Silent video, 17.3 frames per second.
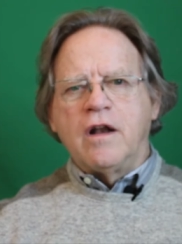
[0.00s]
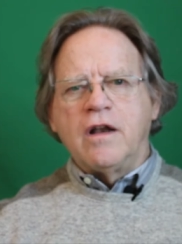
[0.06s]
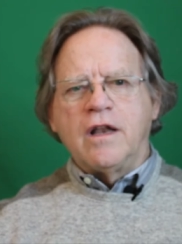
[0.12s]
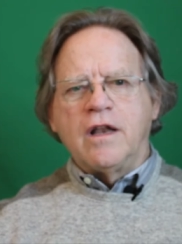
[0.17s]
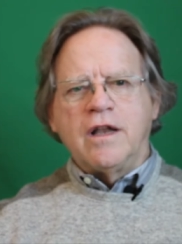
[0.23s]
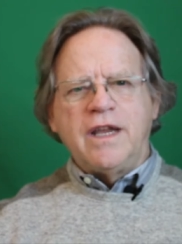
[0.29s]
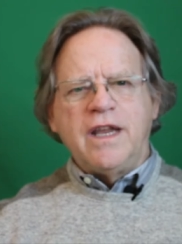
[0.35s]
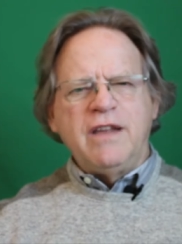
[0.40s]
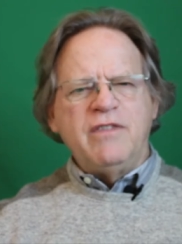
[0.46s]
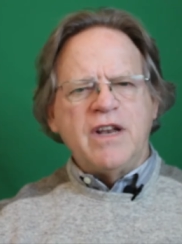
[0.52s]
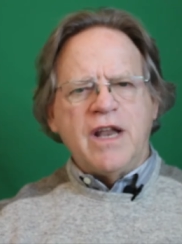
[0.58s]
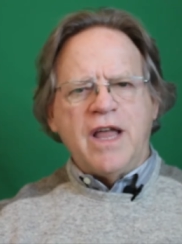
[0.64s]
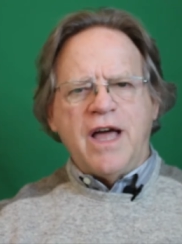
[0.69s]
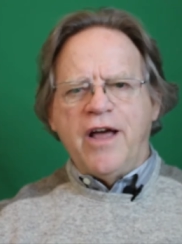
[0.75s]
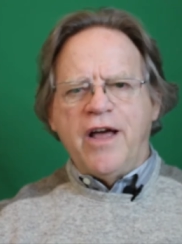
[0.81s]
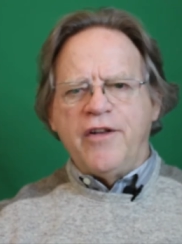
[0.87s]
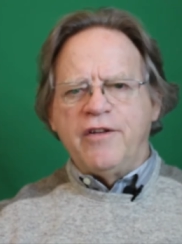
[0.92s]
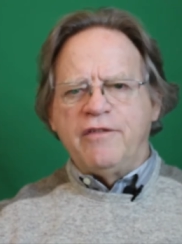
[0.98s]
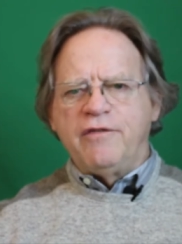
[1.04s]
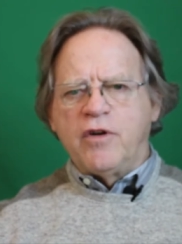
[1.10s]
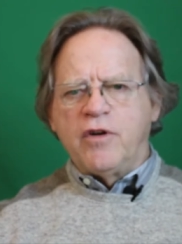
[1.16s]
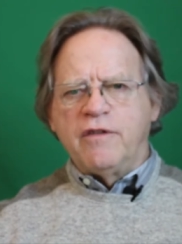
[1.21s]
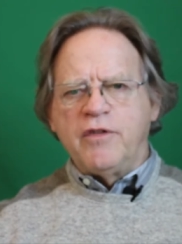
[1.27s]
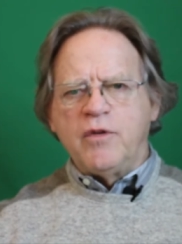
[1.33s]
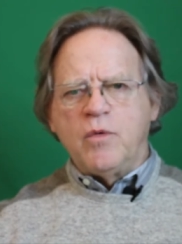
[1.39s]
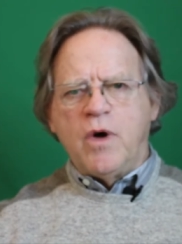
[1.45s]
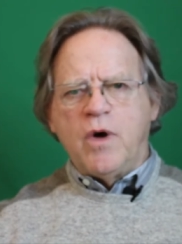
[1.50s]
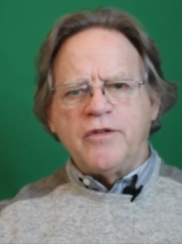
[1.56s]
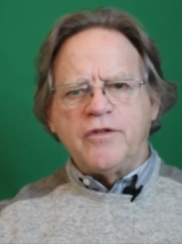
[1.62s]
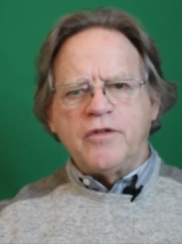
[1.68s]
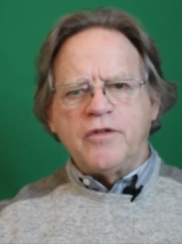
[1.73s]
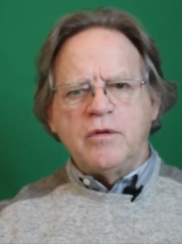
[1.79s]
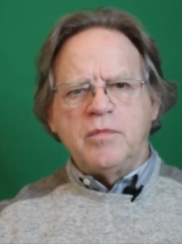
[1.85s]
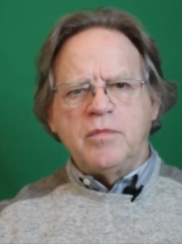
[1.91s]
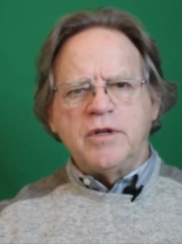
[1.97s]
even lie on the floor if you want
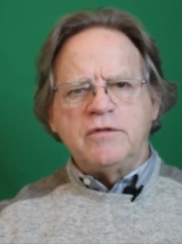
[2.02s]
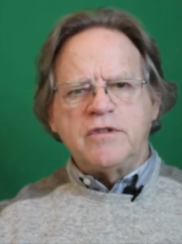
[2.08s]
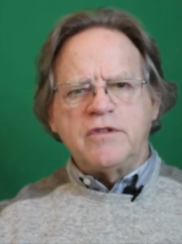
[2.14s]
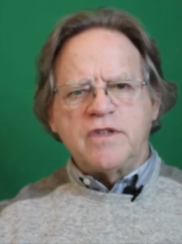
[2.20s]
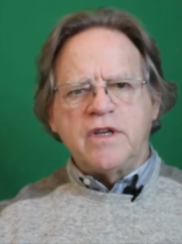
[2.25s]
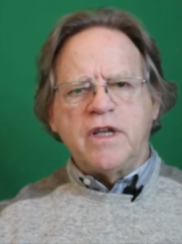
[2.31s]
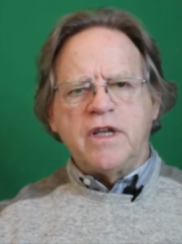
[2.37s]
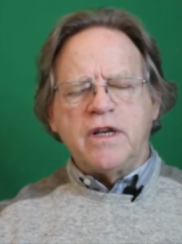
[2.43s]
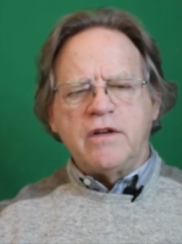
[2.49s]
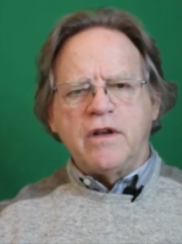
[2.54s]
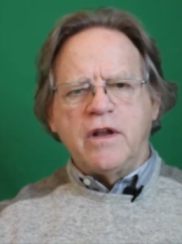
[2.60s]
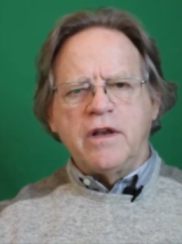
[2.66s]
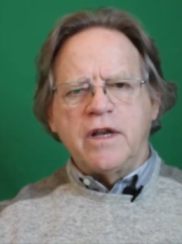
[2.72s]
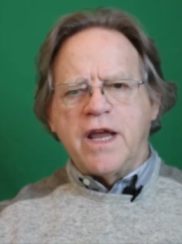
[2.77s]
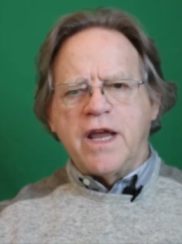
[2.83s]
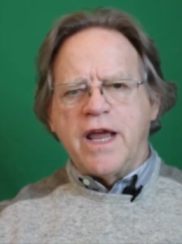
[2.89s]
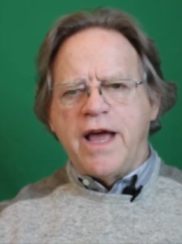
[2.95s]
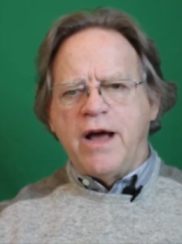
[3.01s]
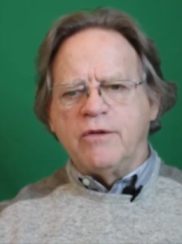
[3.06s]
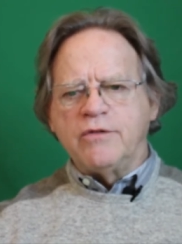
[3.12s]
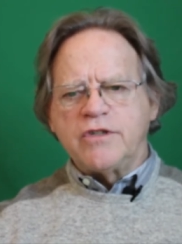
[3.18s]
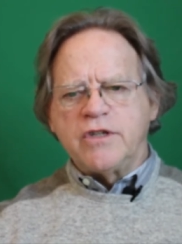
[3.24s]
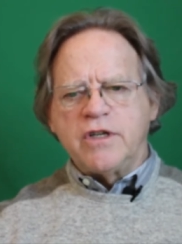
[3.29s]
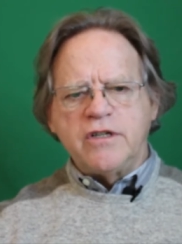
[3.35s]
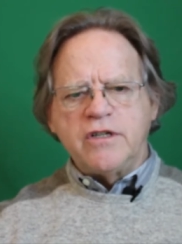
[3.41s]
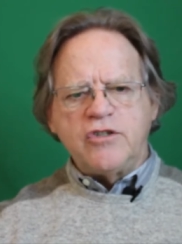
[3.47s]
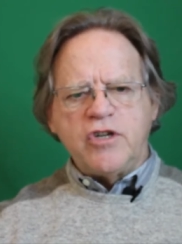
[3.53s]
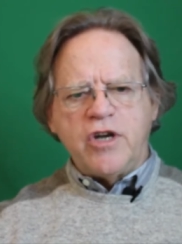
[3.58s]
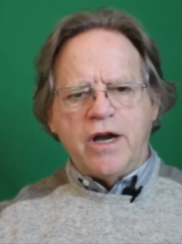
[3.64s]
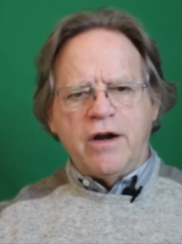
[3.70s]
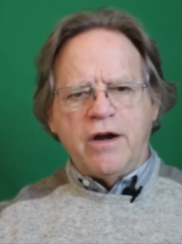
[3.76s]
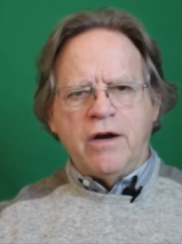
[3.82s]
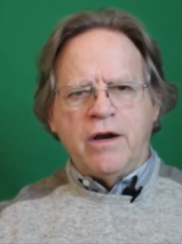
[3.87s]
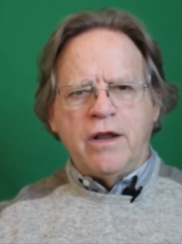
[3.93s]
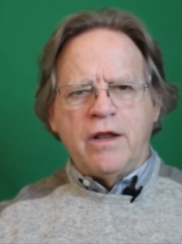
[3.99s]
to, but sit on the couch in a
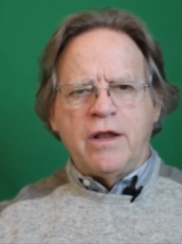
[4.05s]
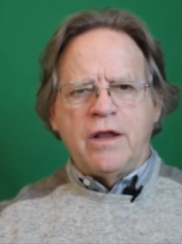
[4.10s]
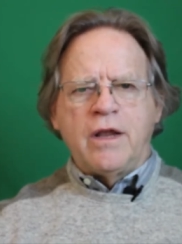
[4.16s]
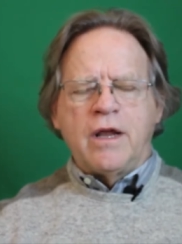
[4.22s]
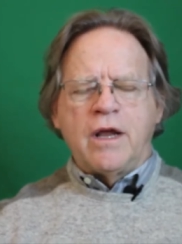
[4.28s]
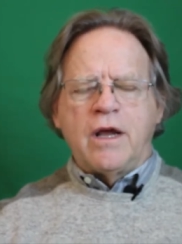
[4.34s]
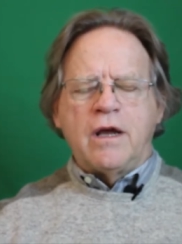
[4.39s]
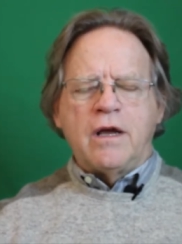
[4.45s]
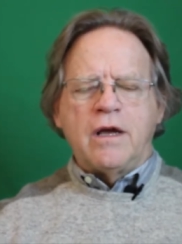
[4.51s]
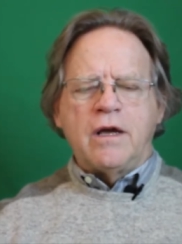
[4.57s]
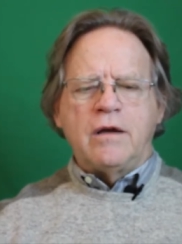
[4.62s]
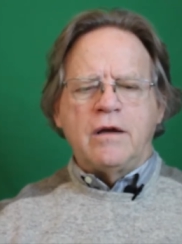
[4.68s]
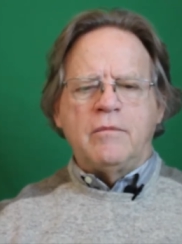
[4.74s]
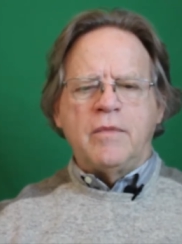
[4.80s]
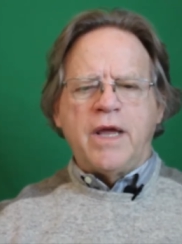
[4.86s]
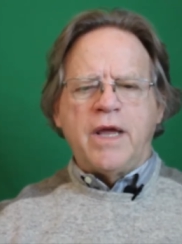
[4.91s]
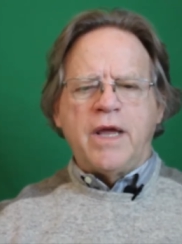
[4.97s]
chair um, and